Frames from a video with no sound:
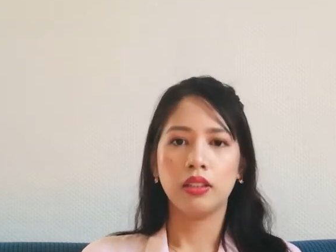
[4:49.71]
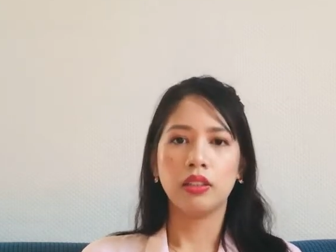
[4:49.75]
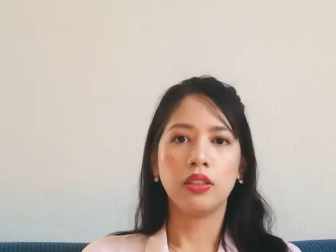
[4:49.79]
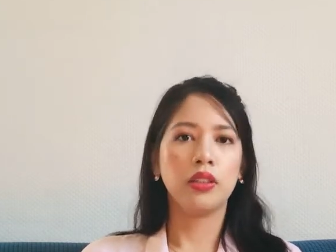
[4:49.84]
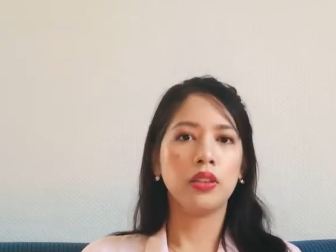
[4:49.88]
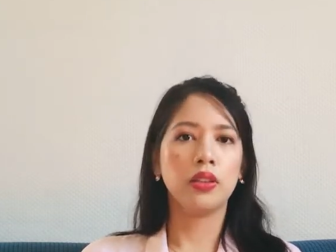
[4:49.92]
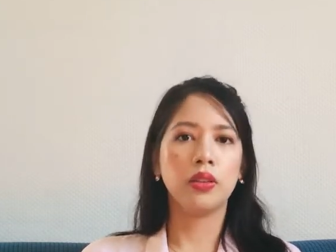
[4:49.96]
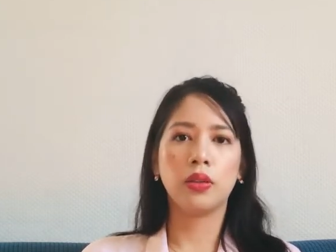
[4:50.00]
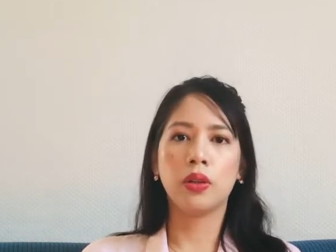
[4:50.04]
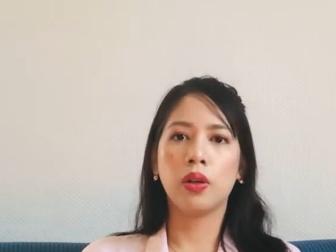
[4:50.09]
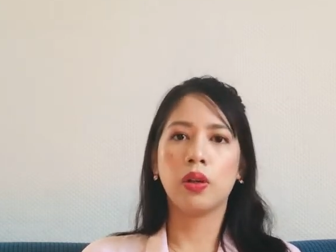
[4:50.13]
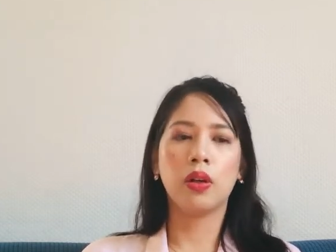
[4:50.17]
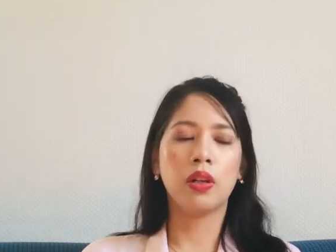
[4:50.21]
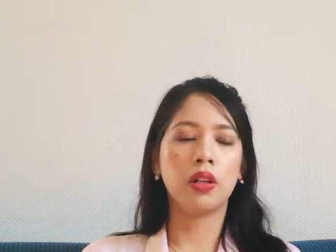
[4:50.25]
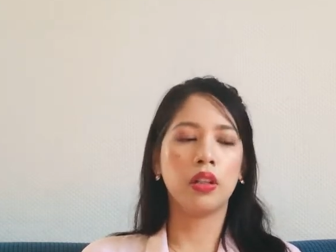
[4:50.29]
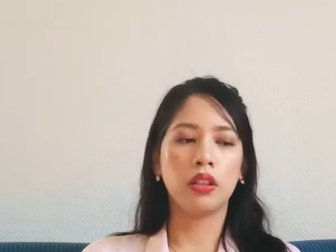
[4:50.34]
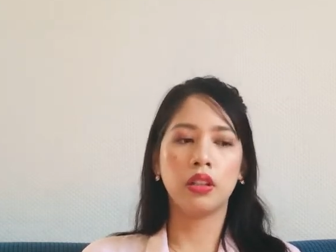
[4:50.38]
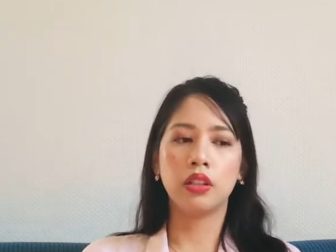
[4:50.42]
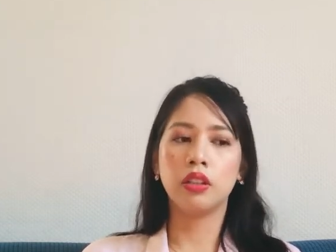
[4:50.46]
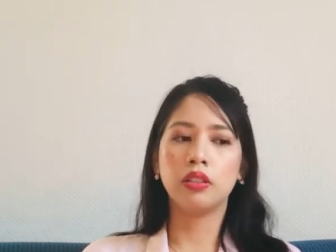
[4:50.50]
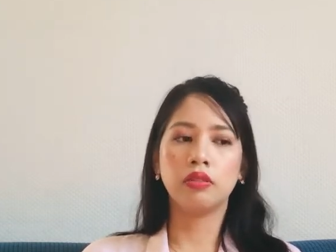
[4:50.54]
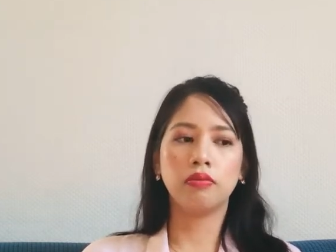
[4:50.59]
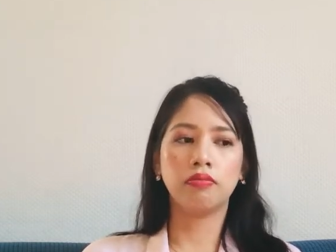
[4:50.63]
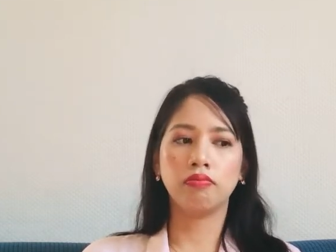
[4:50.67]

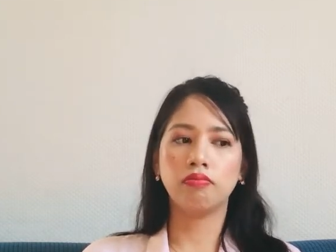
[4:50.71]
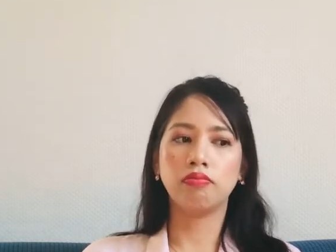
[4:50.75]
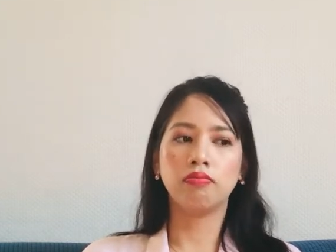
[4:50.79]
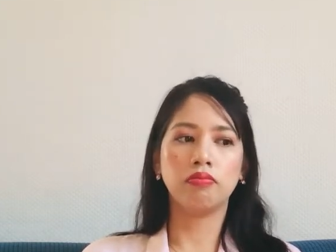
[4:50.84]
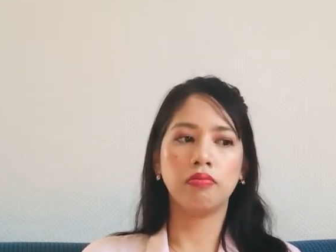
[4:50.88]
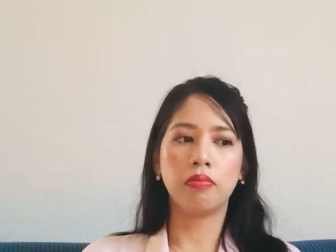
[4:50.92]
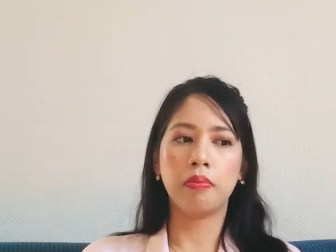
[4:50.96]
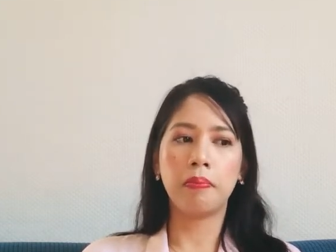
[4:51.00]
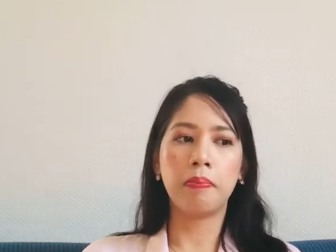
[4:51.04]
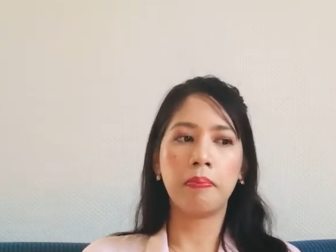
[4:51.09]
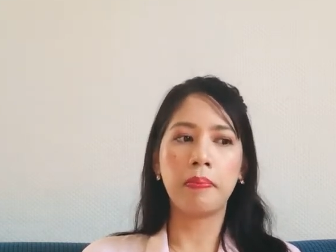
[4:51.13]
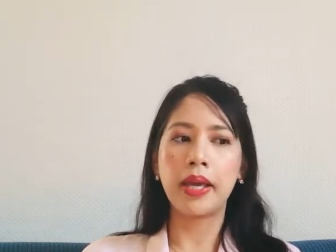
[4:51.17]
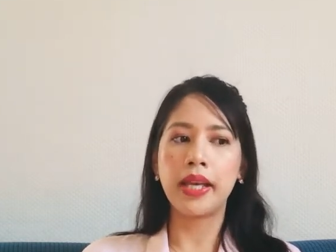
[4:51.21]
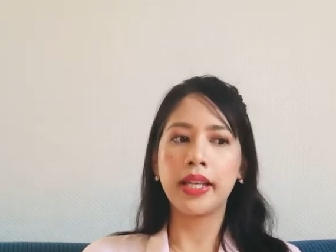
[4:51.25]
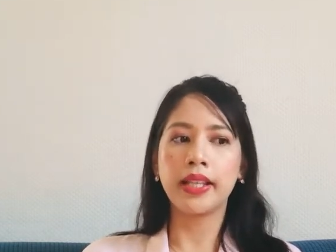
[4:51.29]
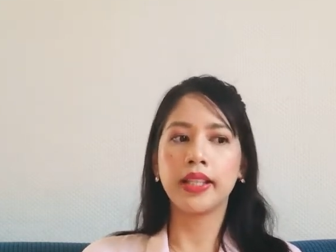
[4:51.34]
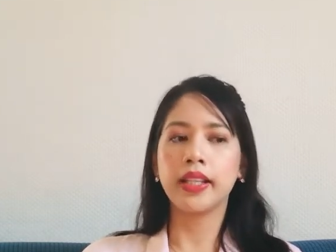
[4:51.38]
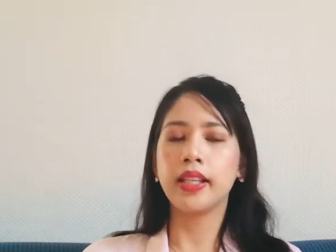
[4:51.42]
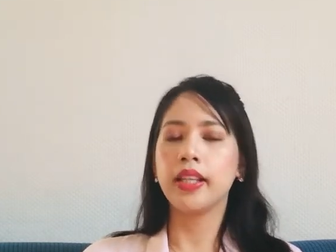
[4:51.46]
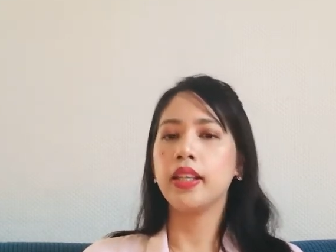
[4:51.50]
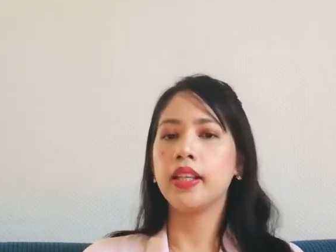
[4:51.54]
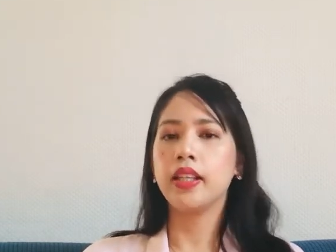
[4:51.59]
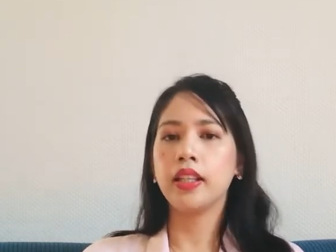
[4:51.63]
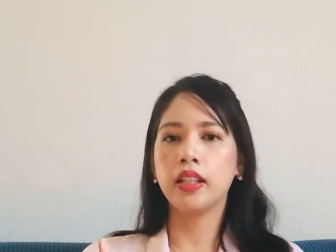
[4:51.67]
you're
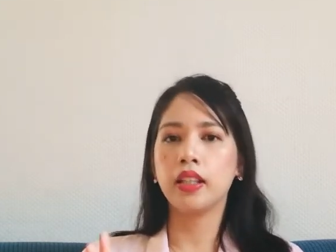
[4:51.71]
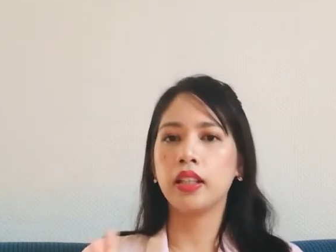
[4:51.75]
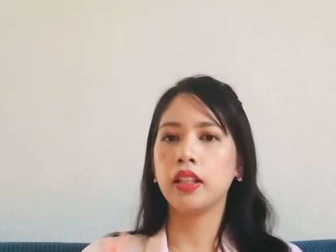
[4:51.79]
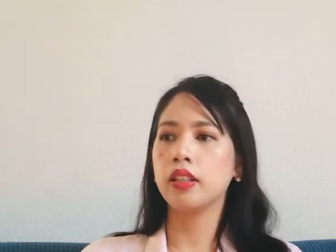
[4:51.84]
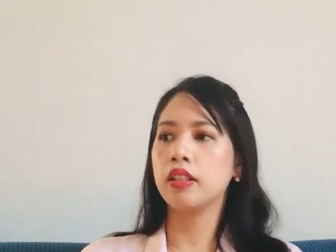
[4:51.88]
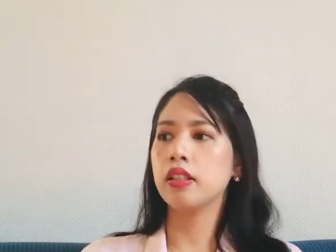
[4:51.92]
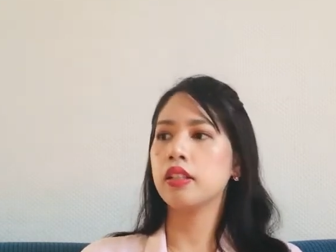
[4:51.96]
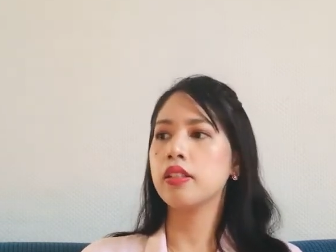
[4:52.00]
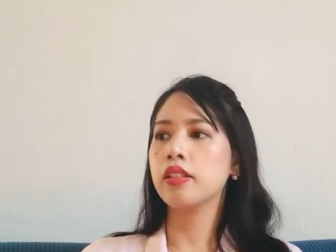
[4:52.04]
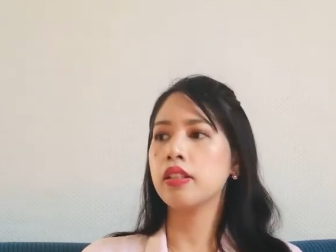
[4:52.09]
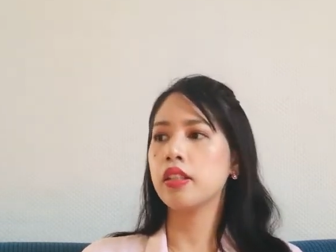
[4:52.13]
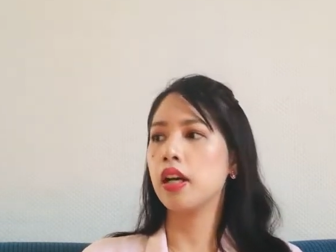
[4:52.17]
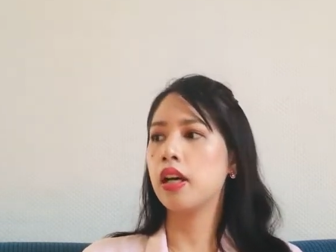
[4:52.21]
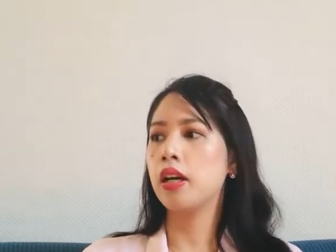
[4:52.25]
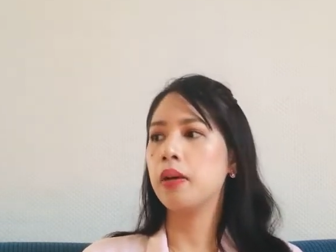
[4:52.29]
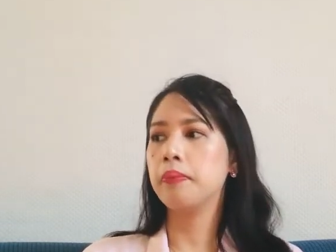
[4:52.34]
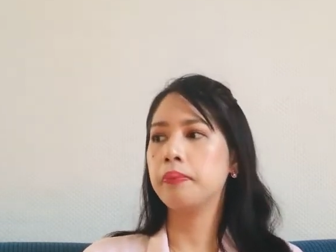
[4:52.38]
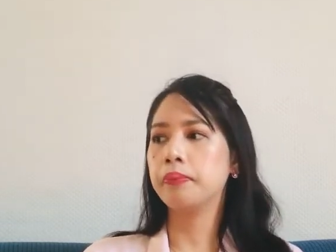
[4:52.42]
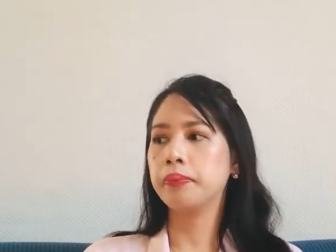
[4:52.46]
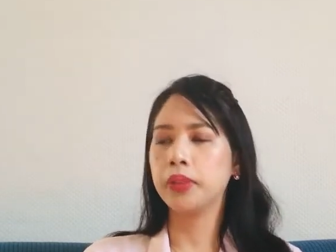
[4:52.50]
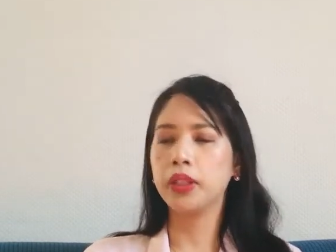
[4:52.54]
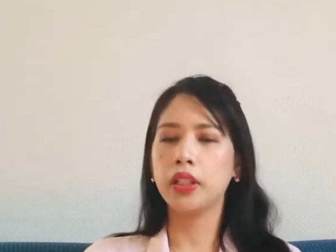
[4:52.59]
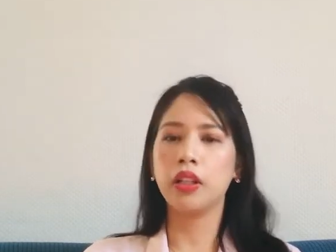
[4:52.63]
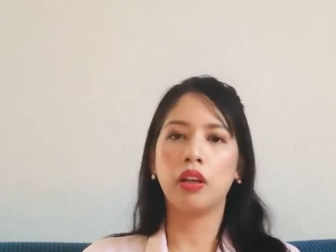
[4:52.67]
making
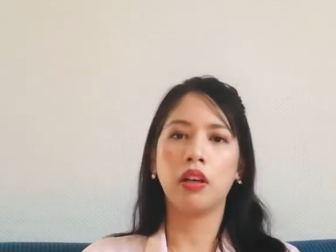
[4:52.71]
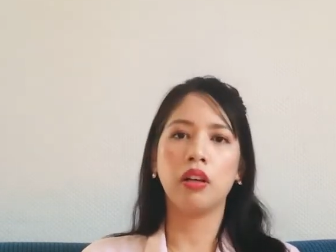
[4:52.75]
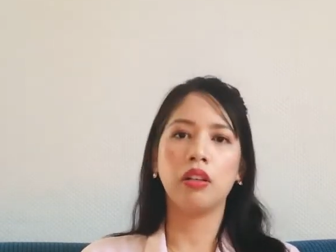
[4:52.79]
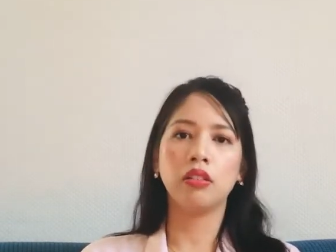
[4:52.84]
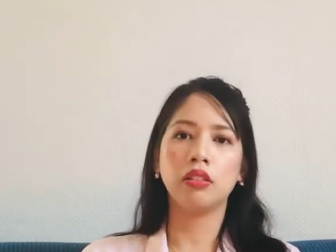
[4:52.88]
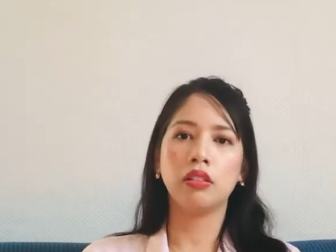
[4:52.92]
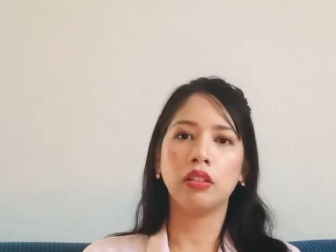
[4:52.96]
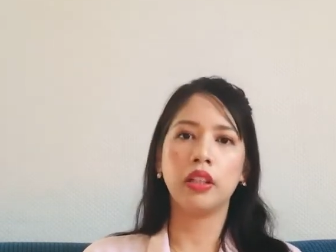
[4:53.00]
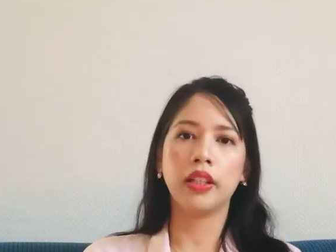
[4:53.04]
some, you know,